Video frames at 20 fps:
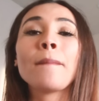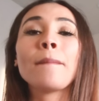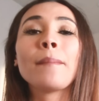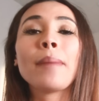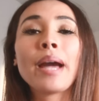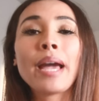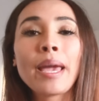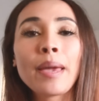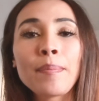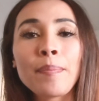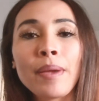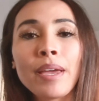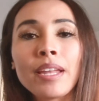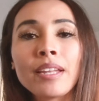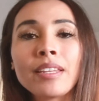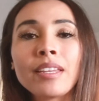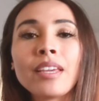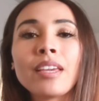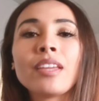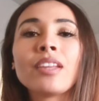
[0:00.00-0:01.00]
my
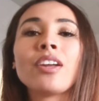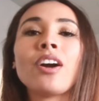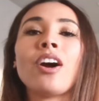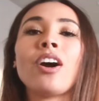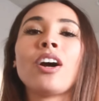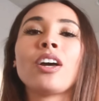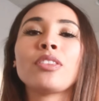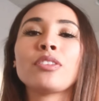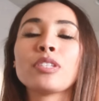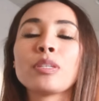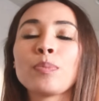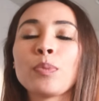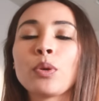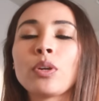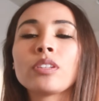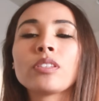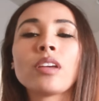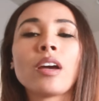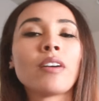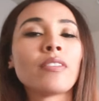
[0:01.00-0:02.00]
opinion on sports.